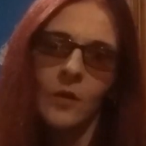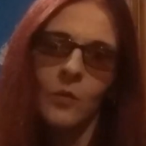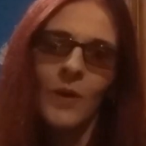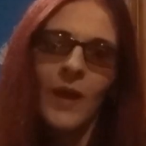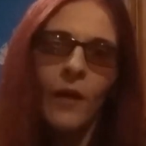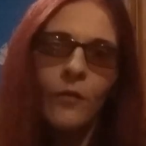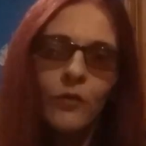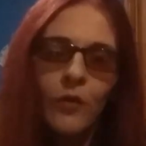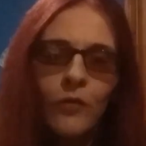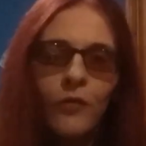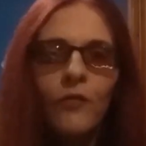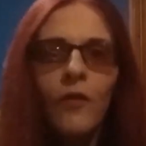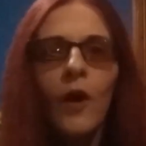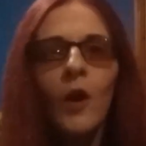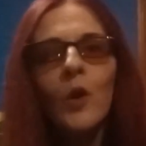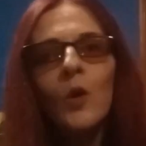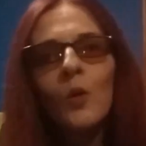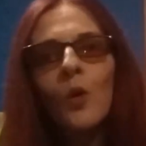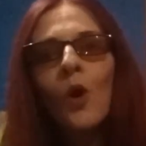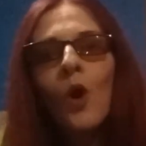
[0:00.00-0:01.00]
We have to
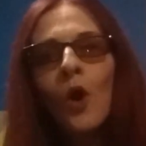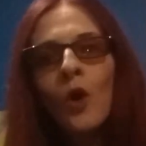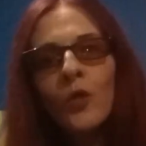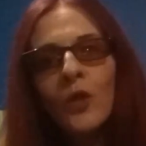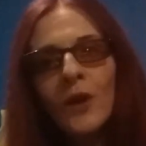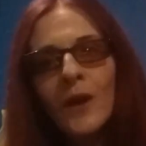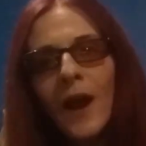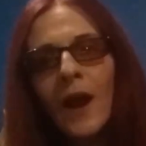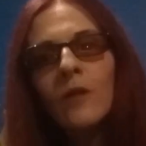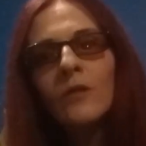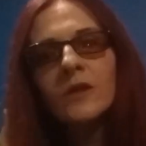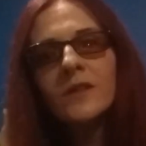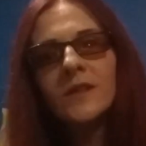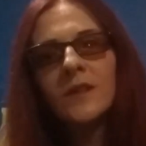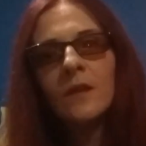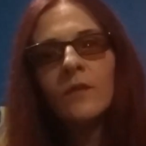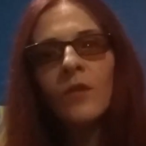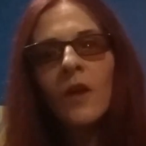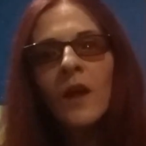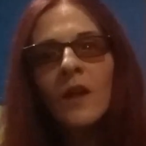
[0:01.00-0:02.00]
follow the
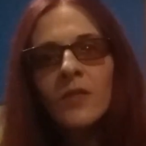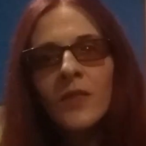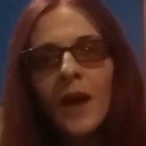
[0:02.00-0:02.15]
narrative